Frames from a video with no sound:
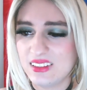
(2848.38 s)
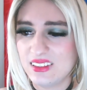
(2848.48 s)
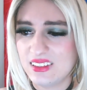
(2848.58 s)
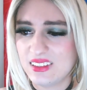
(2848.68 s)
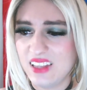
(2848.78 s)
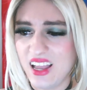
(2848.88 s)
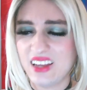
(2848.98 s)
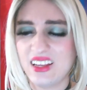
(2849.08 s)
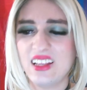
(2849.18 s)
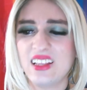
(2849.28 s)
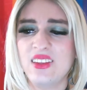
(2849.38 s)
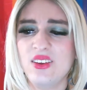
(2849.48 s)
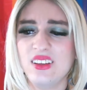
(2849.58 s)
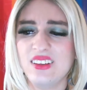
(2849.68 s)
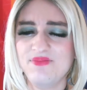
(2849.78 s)
It's like,
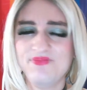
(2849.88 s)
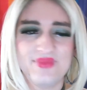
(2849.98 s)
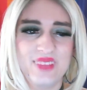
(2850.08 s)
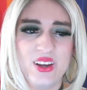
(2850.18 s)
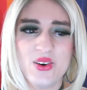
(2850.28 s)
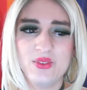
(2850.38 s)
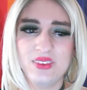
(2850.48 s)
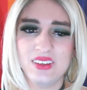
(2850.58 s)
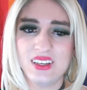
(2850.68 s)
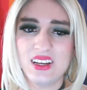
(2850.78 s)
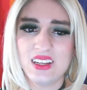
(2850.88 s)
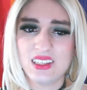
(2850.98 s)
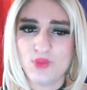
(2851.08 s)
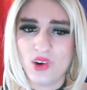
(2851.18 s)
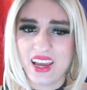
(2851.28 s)
no.
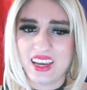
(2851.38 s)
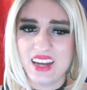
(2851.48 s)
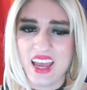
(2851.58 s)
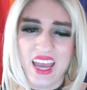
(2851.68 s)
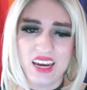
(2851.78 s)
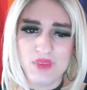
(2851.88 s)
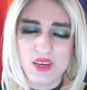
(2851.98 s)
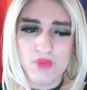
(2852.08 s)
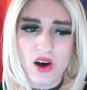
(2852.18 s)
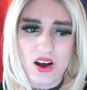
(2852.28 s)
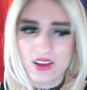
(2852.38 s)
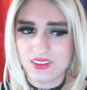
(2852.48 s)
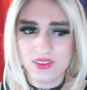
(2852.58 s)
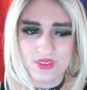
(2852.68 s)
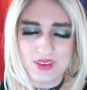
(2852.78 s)
It's more like an enemy
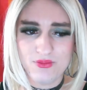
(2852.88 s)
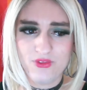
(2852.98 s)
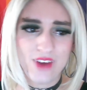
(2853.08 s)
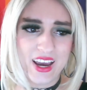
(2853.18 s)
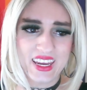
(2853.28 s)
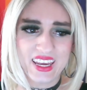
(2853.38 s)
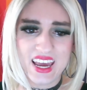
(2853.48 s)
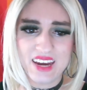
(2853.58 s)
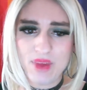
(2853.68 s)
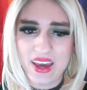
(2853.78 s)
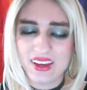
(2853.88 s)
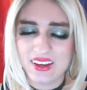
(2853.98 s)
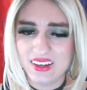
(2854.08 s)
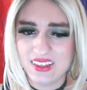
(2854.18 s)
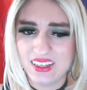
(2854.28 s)
boss of some fighting anime.
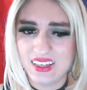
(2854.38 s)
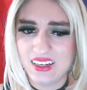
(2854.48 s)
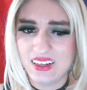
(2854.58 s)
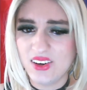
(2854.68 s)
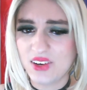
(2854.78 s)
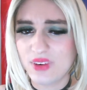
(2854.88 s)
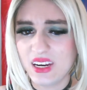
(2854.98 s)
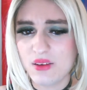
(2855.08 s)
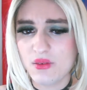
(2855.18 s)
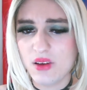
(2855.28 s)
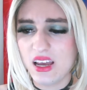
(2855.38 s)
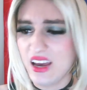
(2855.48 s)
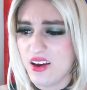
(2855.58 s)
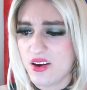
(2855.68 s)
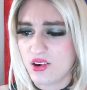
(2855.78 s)
Not really
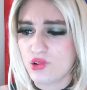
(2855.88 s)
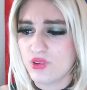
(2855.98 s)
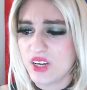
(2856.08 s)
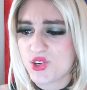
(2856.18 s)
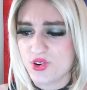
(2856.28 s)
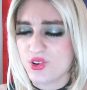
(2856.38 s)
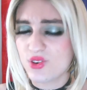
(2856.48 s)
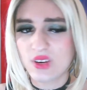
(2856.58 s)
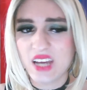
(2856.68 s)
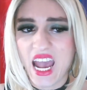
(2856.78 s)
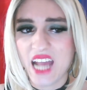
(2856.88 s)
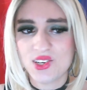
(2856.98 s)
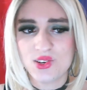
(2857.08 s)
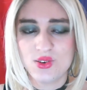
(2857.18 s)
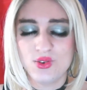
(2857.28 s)
a creature you
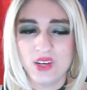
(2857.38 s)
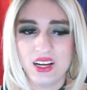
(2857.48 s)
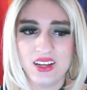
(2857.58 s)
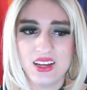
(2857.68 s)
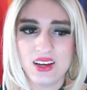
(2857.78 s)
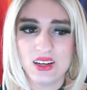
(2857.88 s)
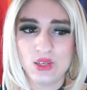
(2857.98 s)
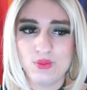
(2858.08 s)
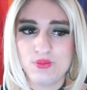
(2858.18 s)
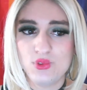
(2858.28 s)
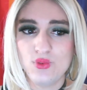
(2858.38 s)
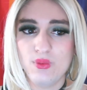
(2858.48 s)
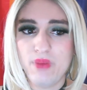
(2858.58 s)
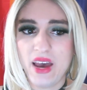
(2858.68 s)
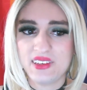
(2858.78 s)
catch to do
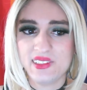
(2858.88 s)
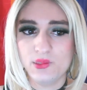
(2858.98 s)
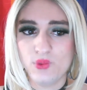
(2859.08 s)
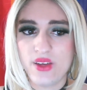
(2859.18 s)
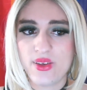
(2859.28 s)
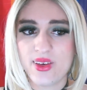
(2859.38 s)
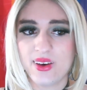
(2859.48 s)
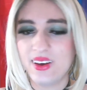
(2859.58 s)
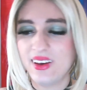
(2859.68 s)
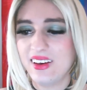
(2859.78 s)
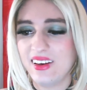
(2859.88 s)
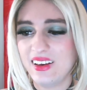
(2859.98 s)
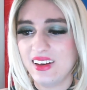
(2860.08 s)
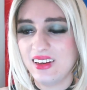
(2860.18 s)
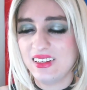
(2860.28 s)
battle with.
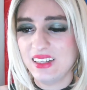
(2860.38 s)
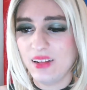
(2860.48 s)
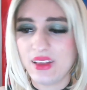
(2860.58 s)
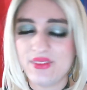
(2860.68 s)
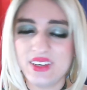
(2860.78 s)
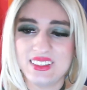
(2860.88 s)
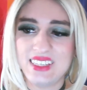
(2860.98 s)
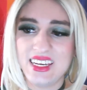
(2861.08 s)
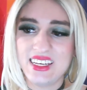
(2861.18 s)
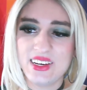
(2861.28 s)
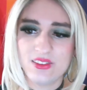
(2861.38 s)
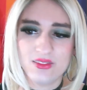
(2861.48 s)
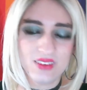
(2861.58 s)
I'll give it a C tier.